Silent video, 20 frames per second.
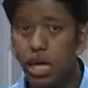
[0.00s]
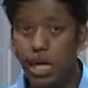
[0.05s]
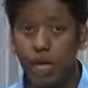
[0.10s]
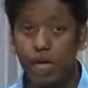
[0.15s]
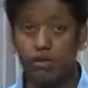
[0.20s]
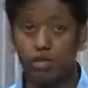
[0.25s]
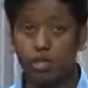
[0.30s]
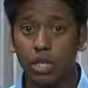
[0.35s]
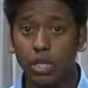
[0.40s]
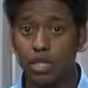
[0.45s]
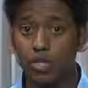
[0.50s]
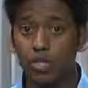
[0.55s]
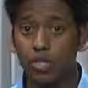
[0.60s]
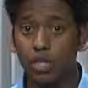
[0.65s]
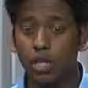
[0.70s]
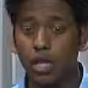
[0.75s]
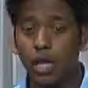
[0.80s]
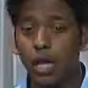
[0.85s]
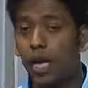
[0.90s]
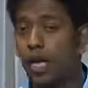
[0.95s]
and
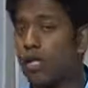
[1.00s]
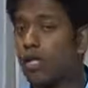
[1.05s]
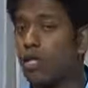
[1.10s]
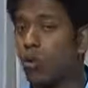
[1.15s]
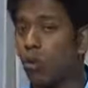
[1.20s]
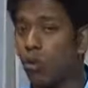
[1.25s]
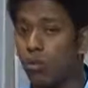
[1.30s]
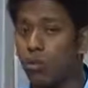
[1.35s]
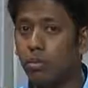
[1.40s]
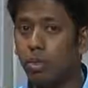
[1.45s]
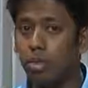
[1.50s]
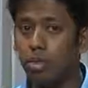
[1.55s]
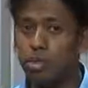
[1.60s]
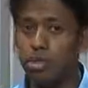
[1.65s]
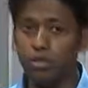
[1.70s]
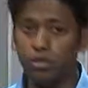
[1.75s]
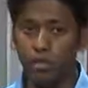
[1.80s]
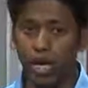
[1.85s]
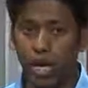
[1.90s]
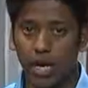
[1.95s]
retention, and it ultimately
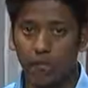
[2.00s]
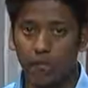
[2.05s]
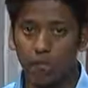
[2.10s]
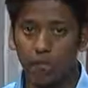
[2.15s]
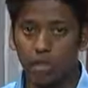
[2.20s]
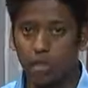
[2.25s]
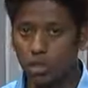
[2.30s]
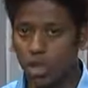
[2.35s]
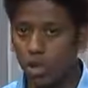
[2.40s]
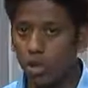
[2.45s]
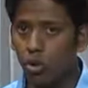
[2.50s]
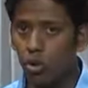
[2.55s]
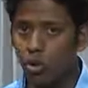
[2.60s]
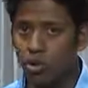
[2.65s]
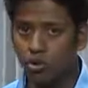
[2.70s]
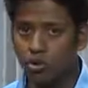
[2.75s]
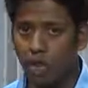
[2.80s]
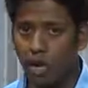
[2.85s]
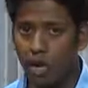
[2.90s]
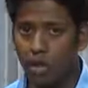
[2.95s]
drives
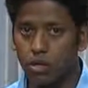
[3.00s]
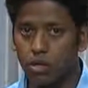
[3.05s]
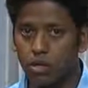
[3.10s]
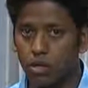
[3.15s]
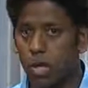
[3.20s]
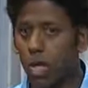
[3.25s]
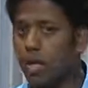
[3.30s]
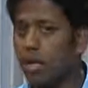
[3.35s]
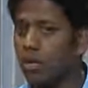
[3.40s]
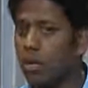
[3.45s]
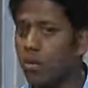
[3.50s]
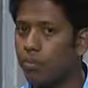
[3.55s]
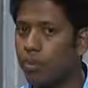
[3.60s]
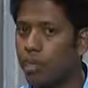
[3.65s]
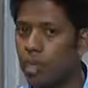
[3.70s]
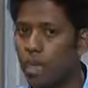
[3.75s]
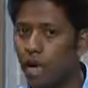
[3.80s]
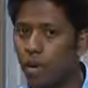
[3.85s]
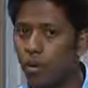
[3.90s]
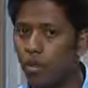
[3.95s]
shareholder value and
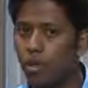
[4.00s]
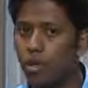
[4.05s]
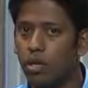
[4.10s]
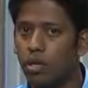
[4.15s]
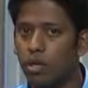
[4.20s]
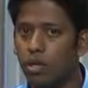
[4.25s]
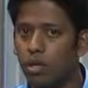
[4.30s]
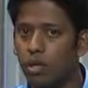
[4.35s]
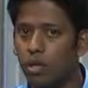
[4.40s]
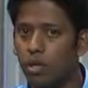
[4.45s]
company equity.